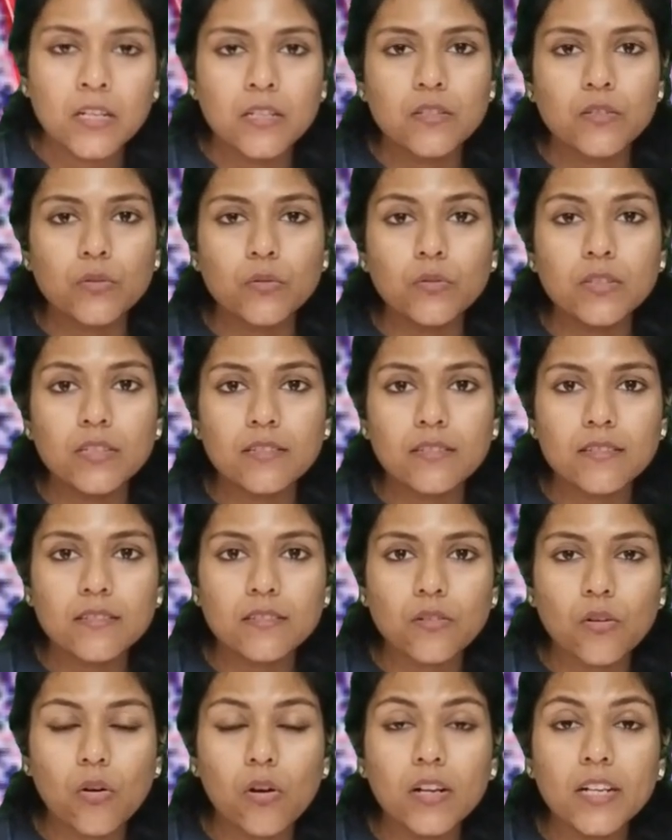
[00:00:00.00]
So this is
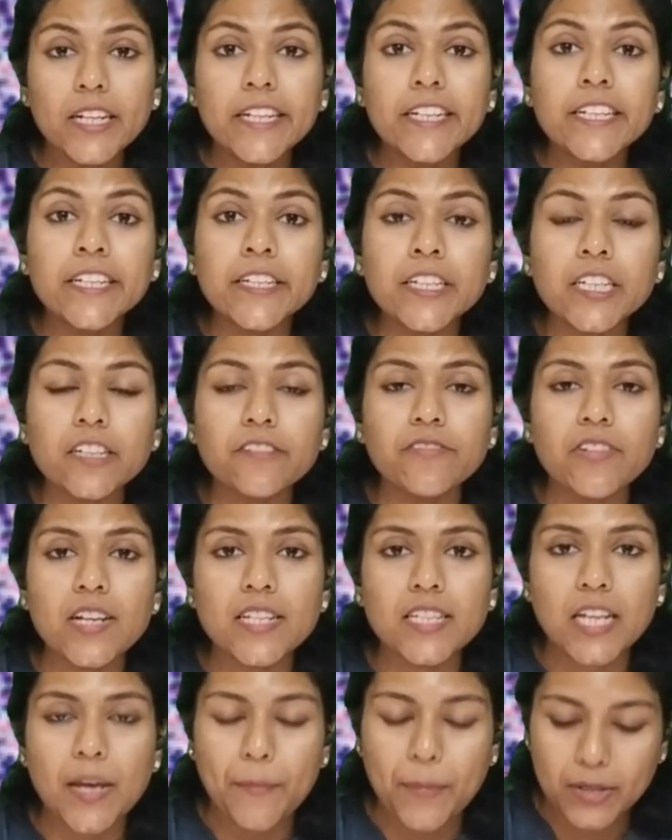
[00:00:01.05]
called interface
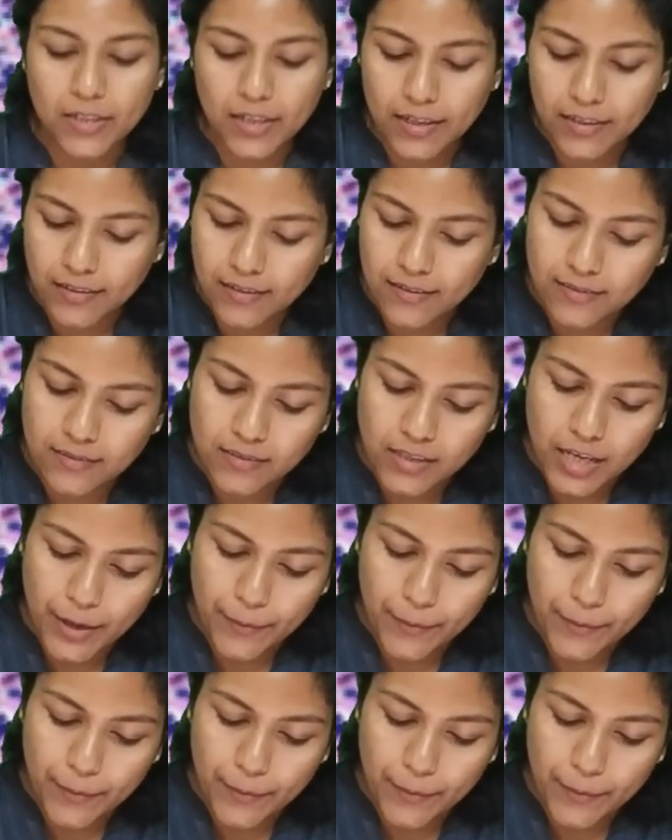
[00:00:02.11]
hepatitis.